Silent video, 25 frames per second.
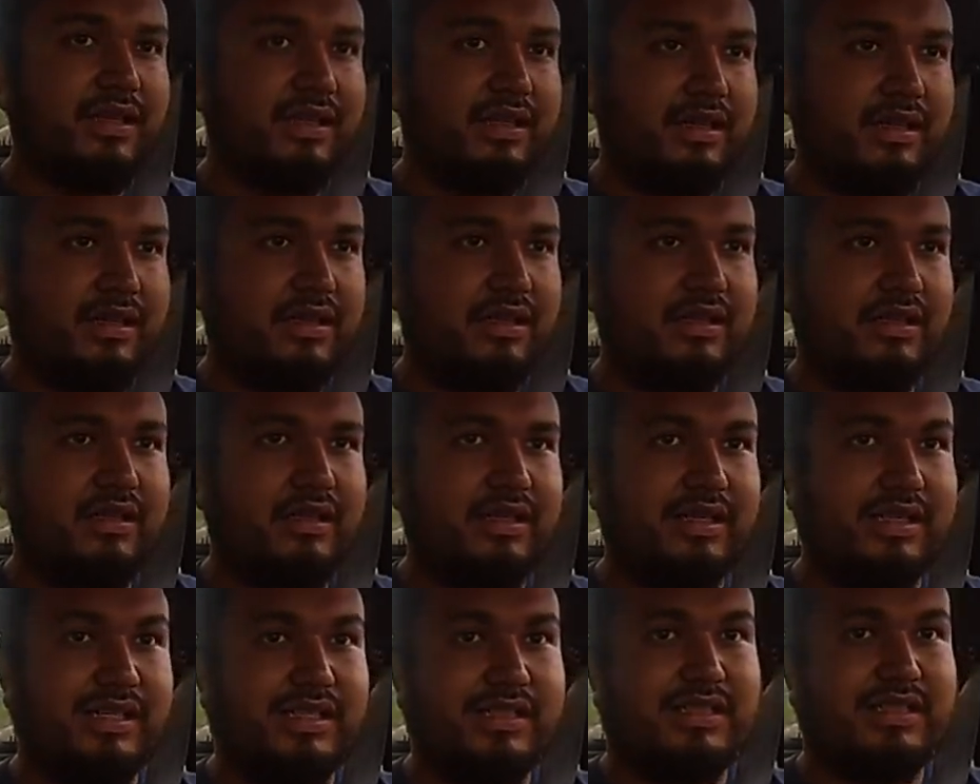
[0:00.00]

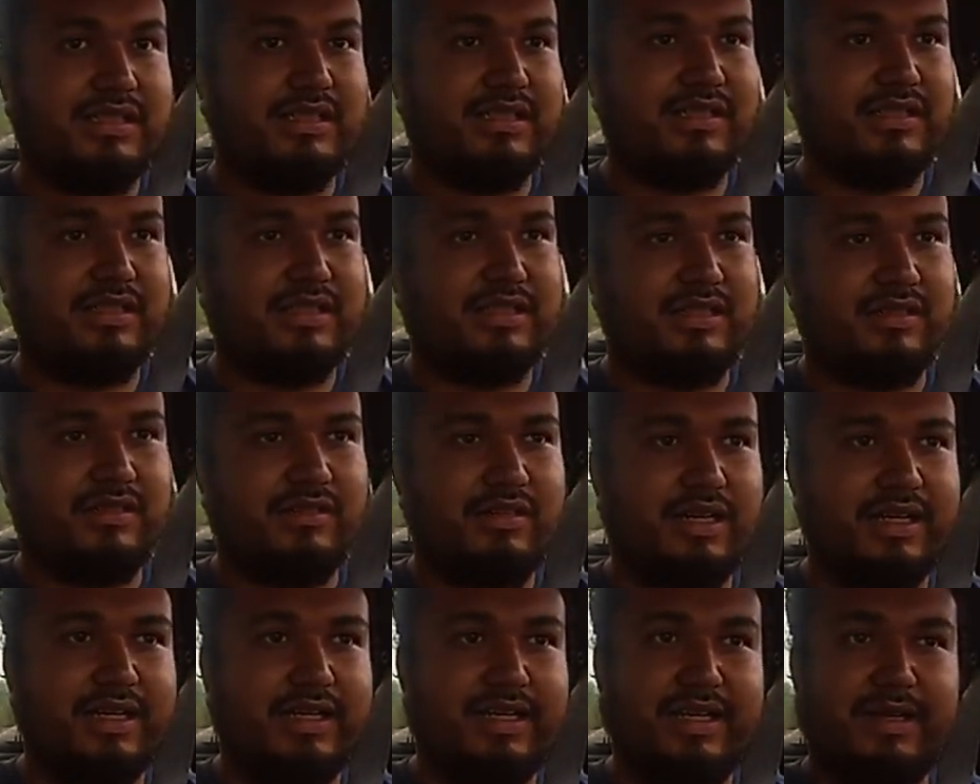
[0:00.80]
I guess
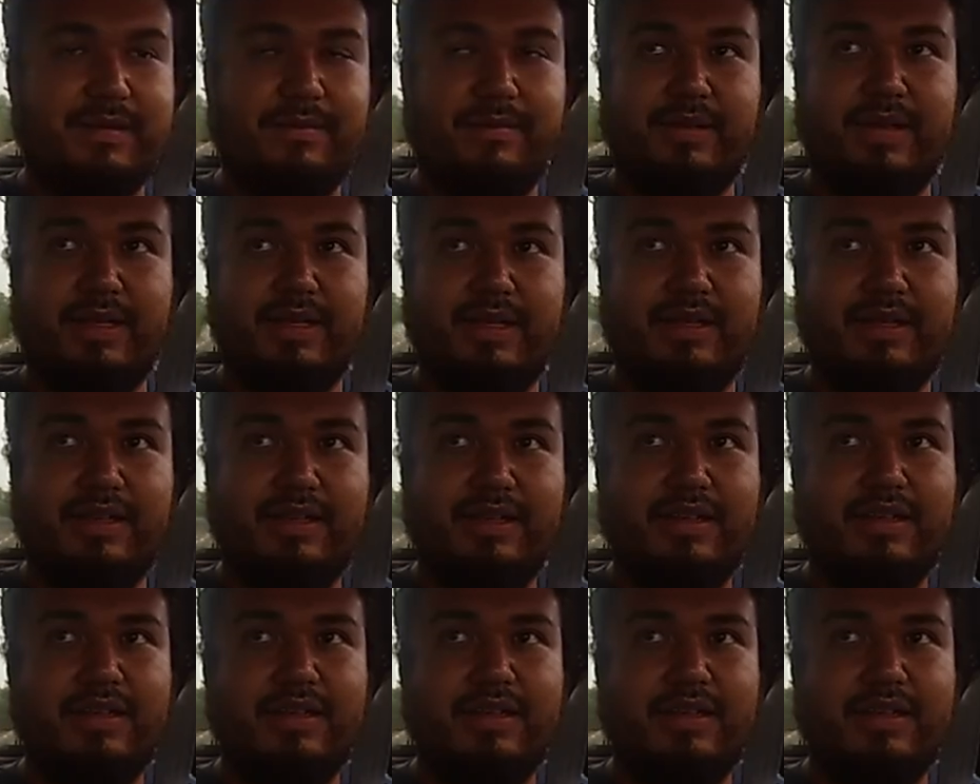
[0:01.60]
until I get me,